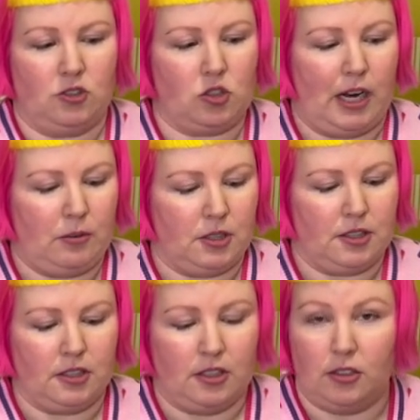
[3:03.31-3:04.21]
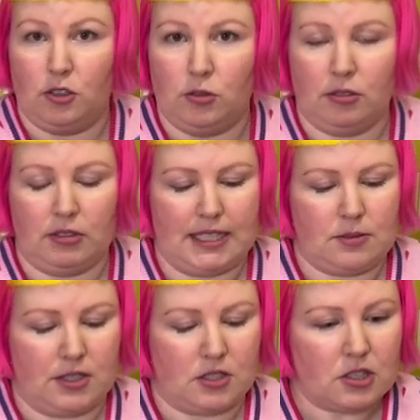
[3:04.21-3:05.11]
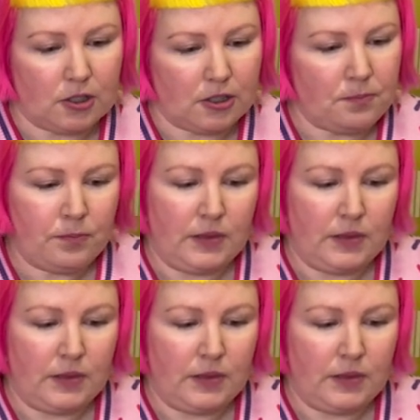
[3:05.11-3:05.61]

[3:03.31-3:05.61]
trying one of the newer release ones too.